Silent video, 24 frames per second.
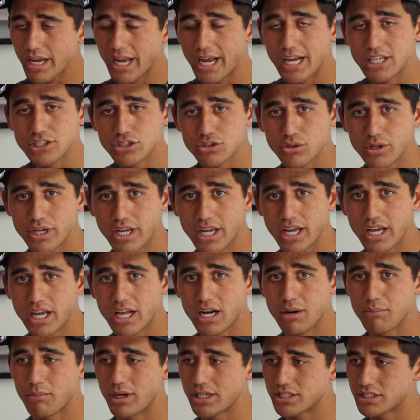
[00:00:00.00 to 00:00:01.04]
entry
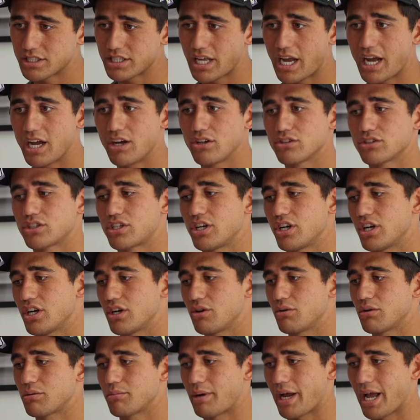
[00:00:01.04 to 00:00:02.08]
in and my style's
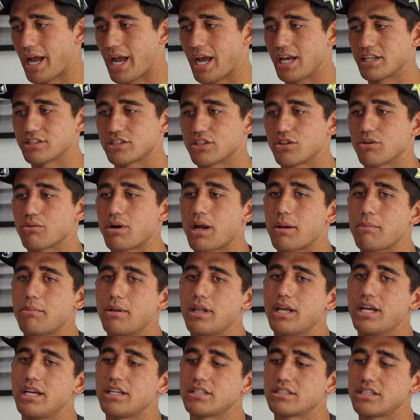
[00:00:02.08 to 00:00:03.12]
good with my hands in the right
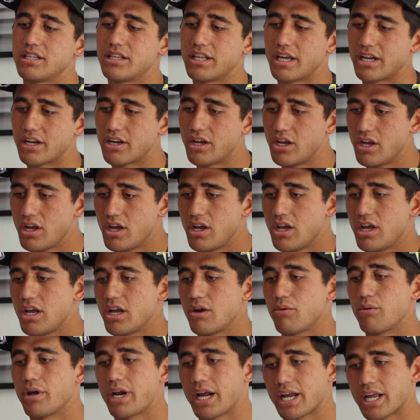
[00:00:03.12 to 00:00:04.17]
place. And then
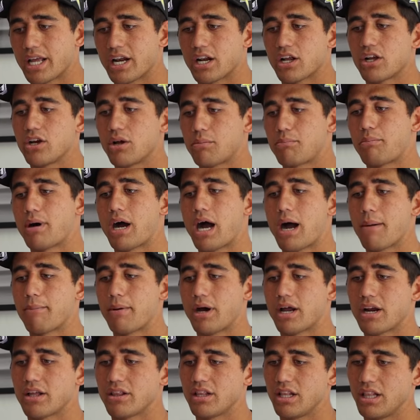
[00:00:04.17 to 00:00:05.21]
when I get a good
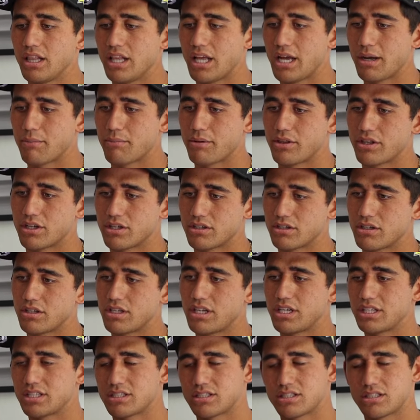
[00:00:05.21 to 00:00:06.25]
pop out of the lip and the,
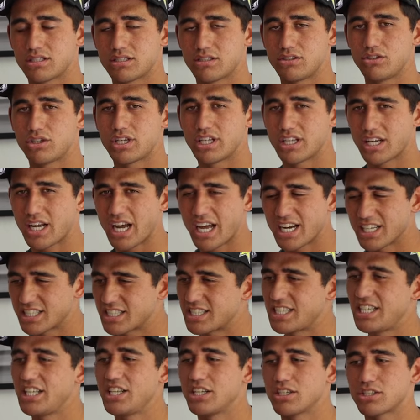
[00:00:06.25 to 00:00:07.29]
it's, you can kind of
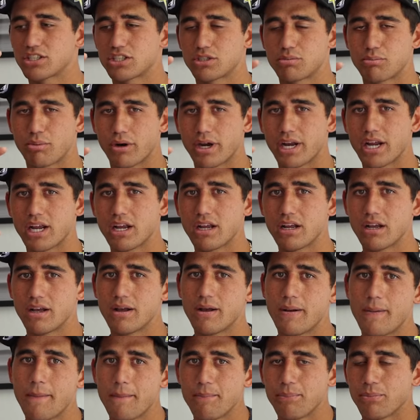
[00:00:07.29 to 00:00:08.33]
see this spring
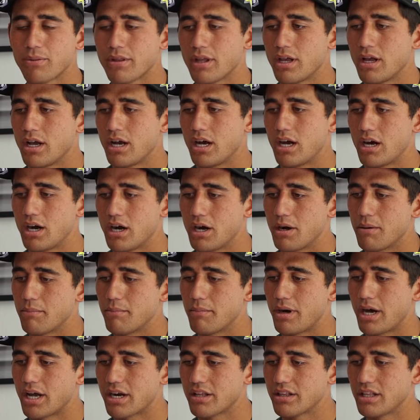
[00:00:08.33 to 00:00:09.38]

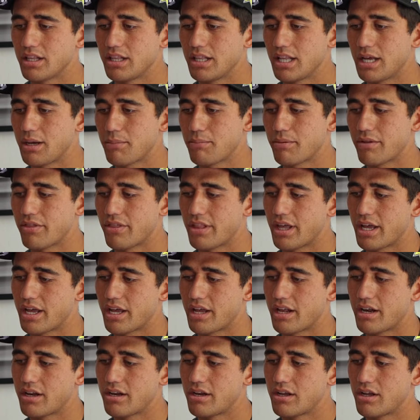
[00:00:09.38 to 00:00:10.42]
um, out of the lip and
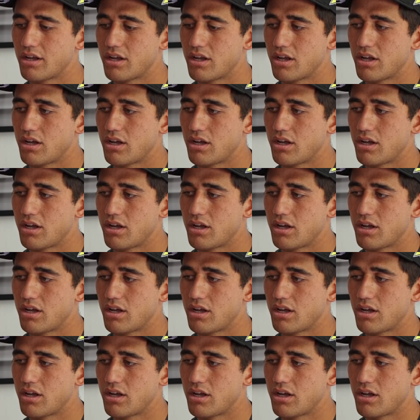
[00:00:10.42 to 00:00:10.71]
then